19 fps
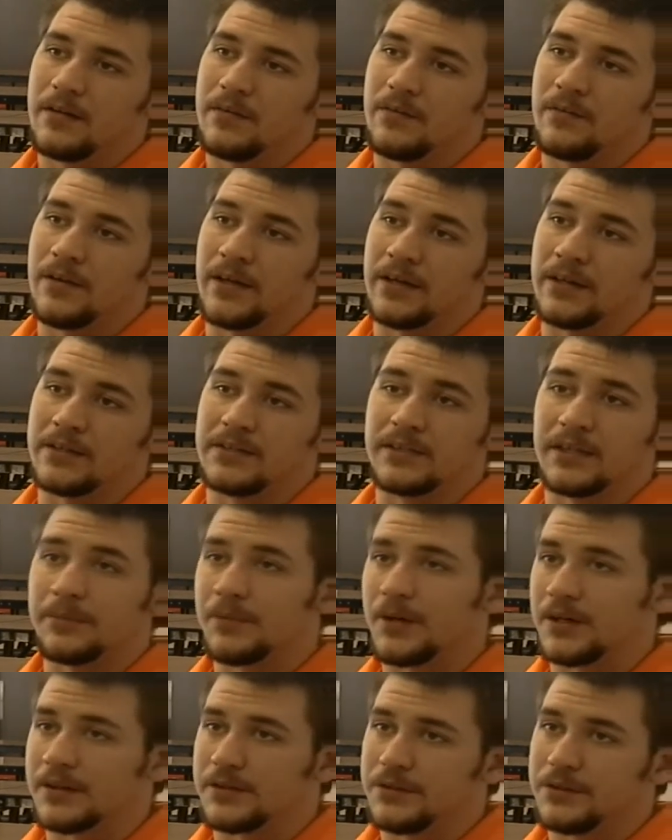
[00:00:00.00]
they seem
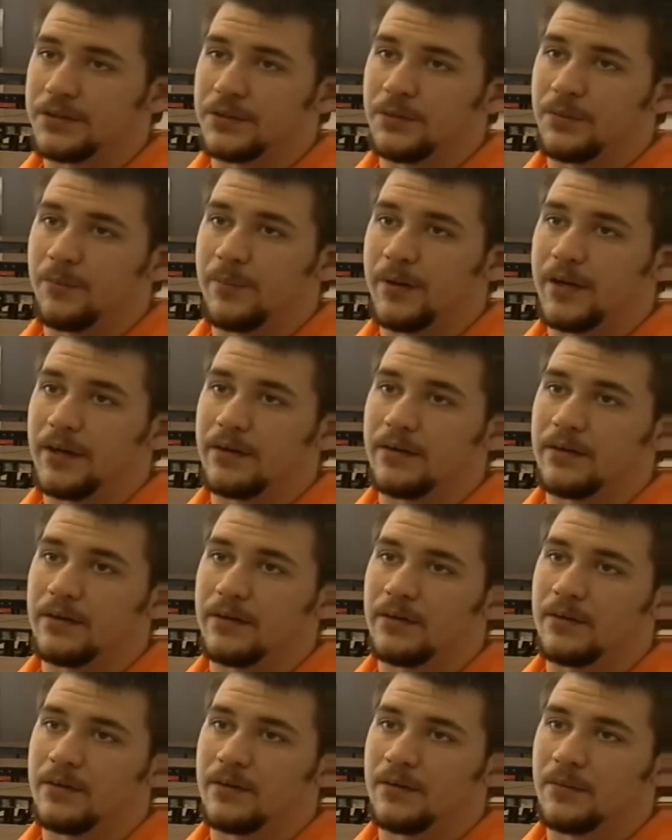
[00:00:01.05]
like they're doing better,
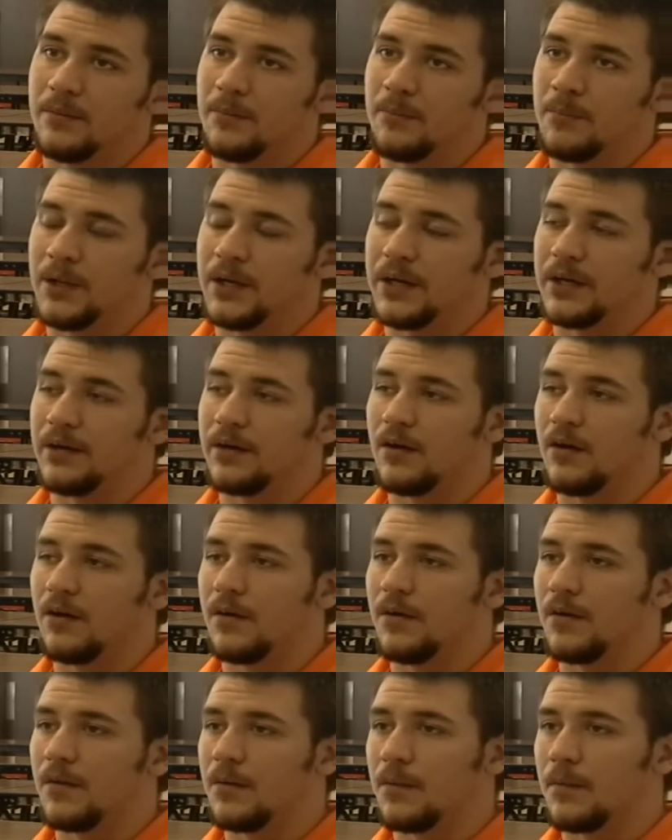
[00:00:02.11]
but
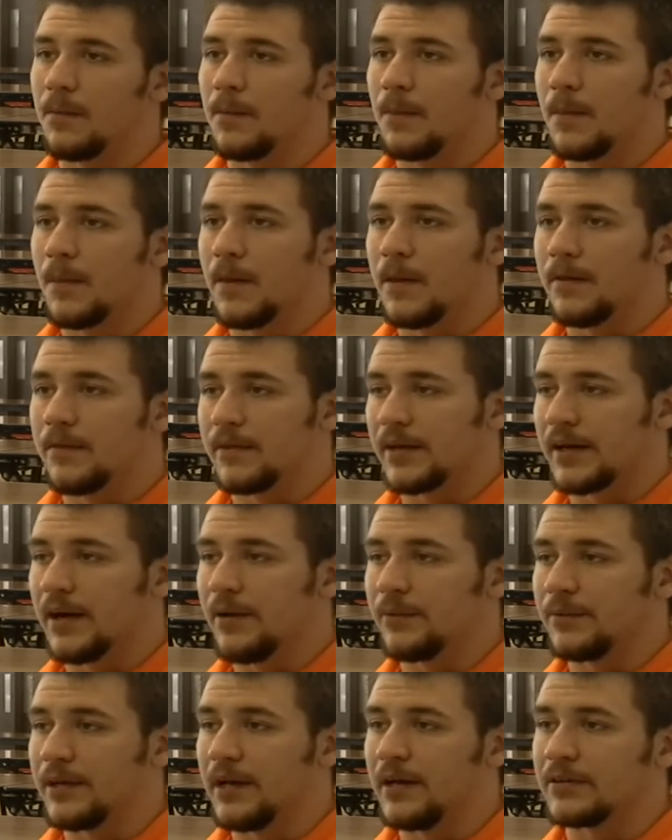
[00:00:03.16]
the guy
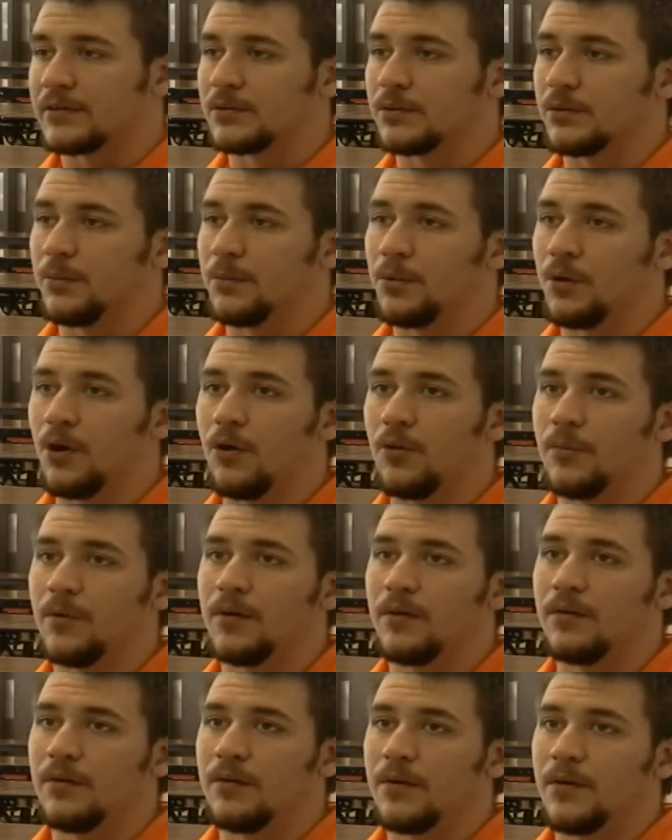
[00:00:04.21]
with the high school
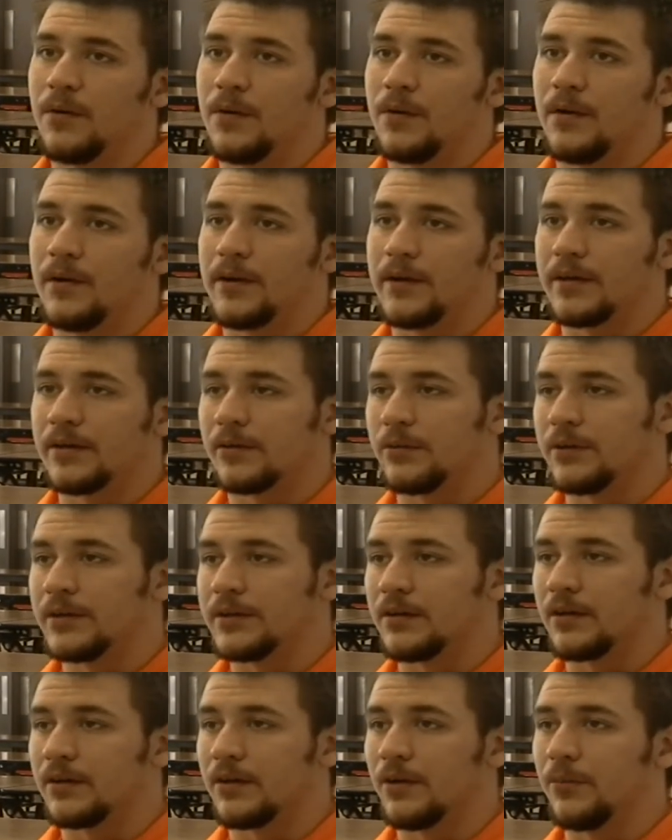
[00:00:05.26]
diploma, he can quit
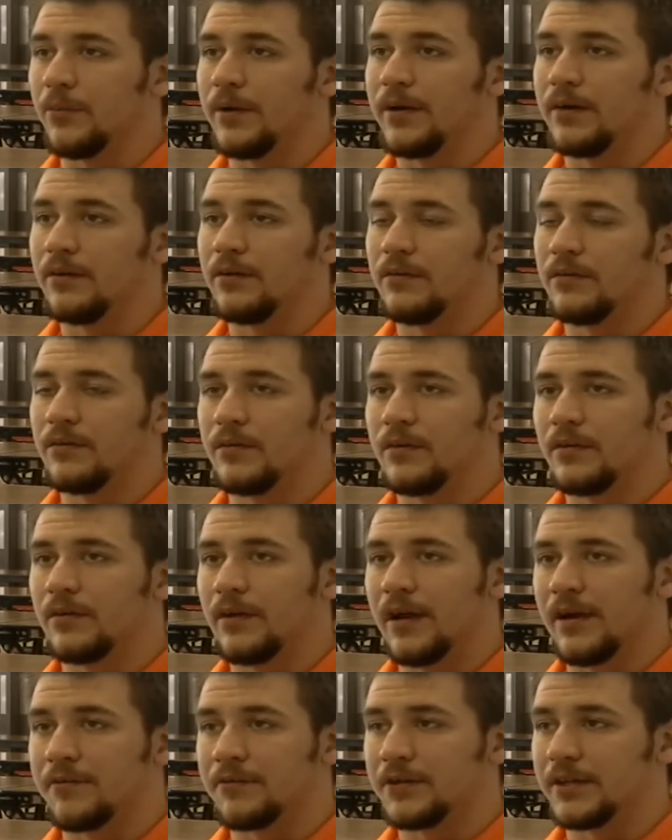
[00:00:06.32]
Taco Bell
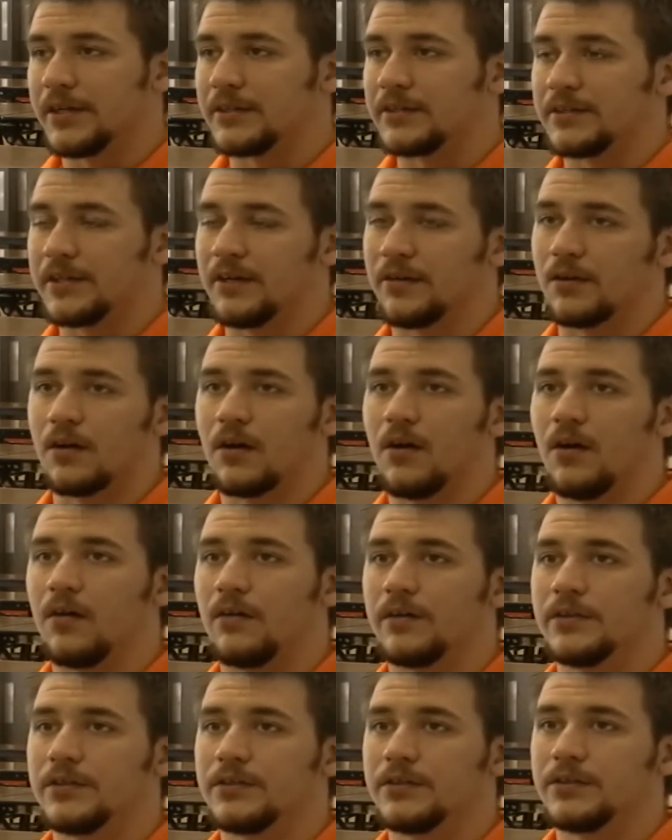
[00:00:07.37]
after he gets out of
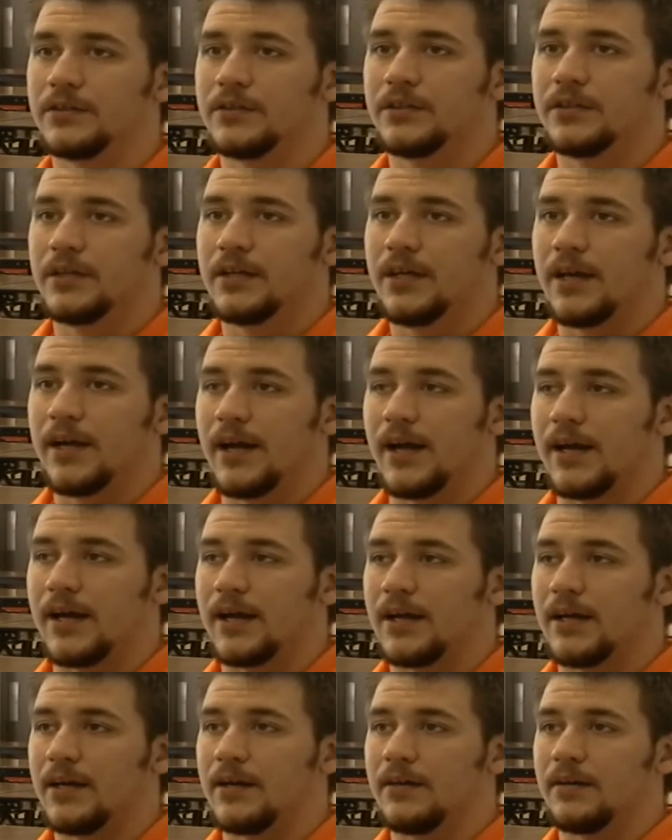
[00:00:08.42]
college
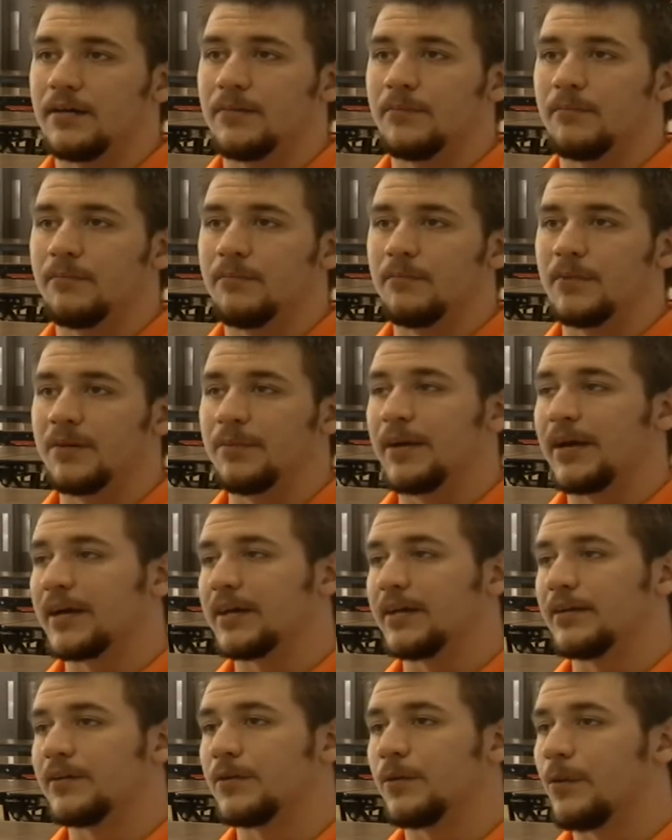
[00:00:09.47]
and be
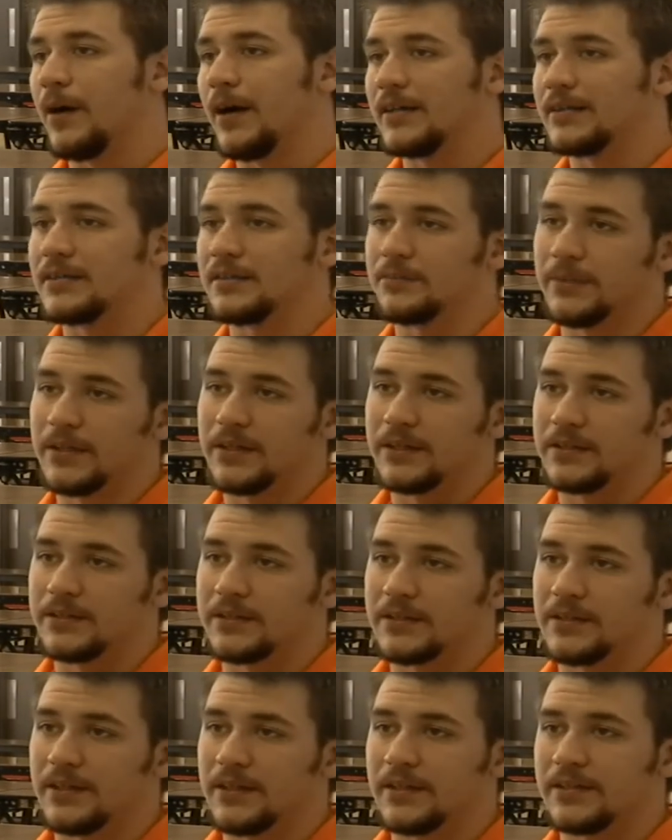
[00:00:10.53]
making twice as much
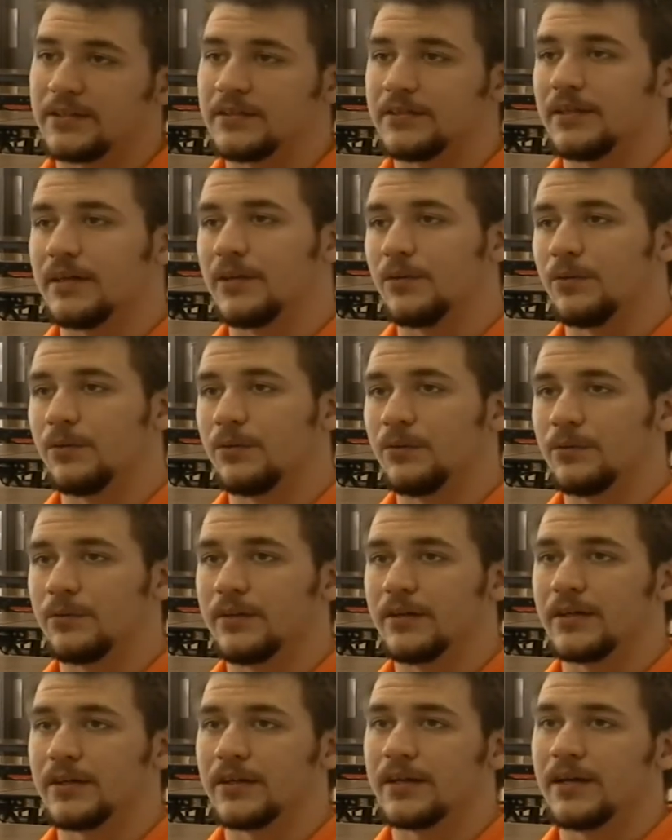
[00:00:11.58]
as that oil
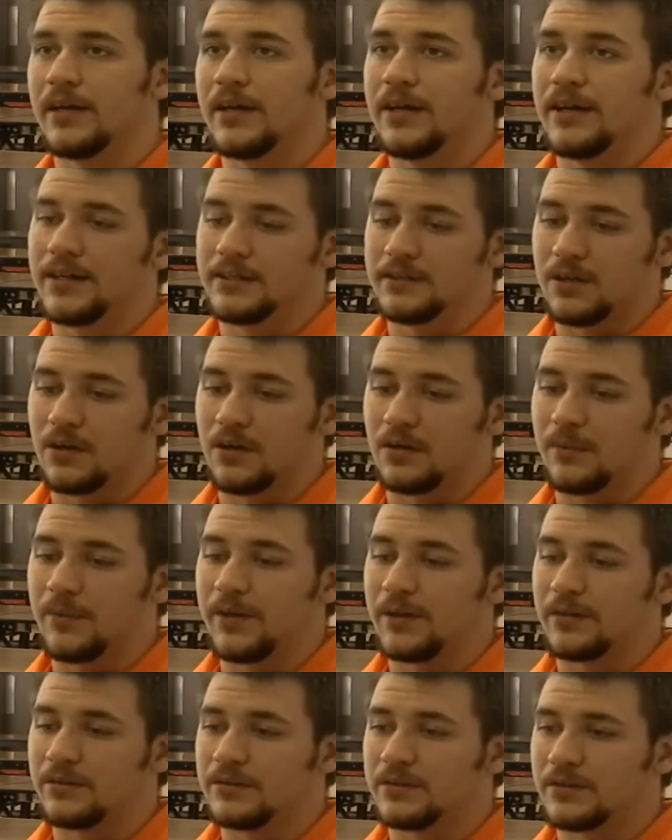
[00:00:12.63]
rig. It's all
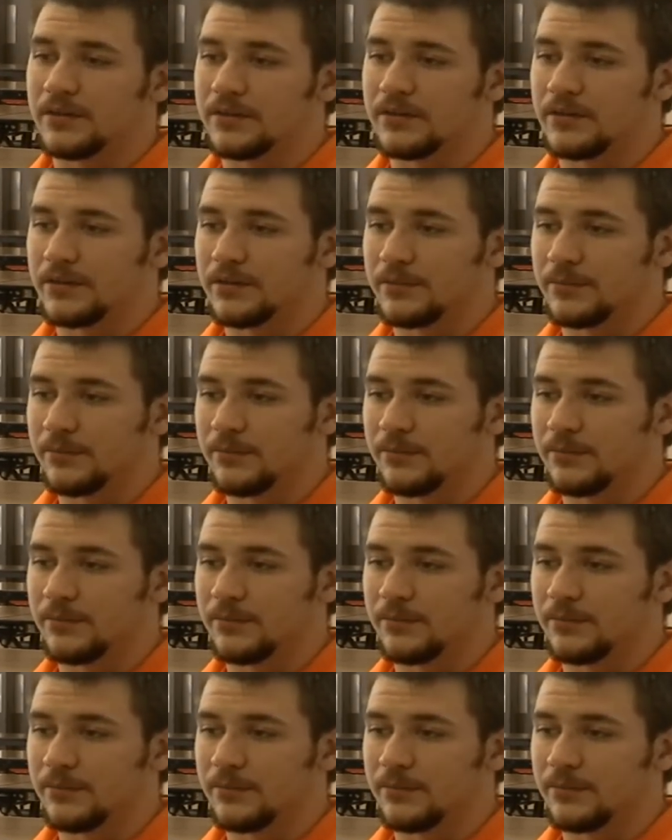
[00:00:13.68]
about your